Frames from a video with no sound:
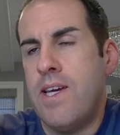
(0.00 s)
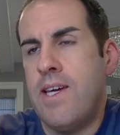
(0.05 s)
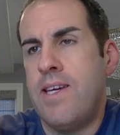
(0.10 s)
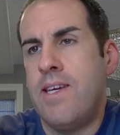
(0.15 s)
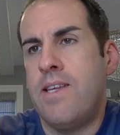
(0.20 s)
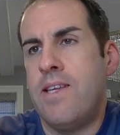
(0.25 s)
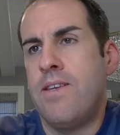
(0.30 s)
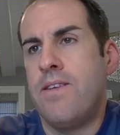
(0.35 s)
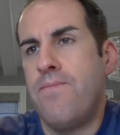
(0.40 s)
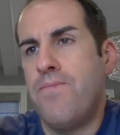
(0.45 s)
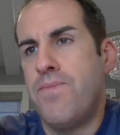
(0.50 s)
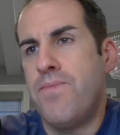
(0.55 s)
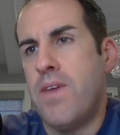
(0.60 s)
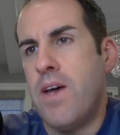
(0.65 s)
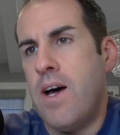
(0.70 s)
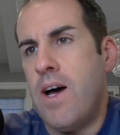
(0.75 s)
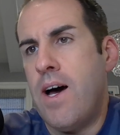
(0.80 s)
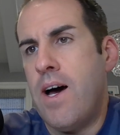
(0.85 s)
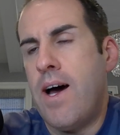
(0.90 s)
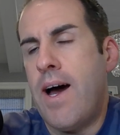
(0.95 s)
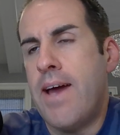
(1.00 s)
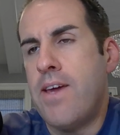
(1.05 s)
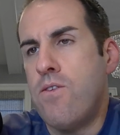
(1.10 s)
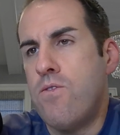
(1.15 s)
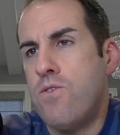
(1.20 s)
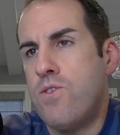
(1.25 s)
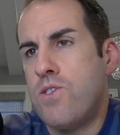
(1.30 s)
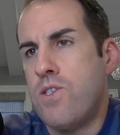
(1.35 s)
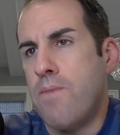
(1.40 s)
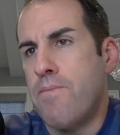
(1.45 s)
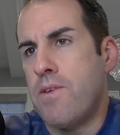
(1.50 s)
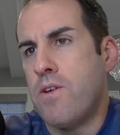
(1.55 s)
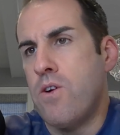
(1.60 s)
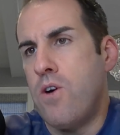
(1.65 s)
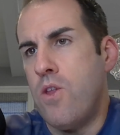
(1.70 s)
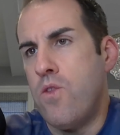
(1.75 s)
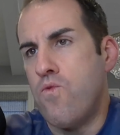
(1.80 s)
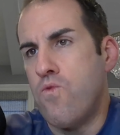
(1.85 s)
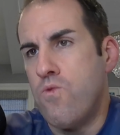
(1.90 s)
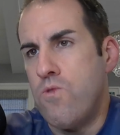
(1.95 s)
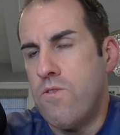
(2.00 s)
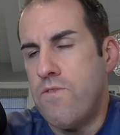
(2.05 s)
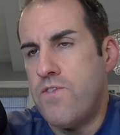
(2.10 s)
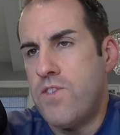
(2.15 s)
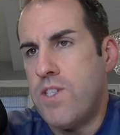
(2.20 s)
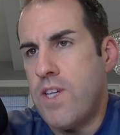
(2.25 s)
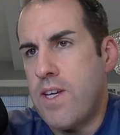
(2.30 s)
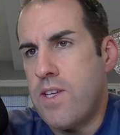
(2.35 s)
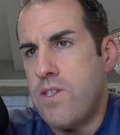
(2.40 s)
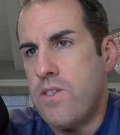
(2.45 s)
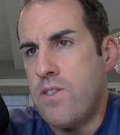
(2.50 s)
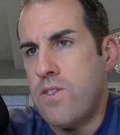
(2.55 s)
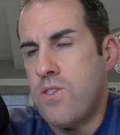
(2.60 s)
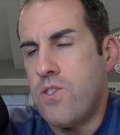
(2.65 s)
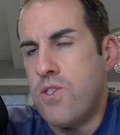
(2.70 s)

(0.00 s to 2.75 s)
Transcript: and I use something called the rule of sixes.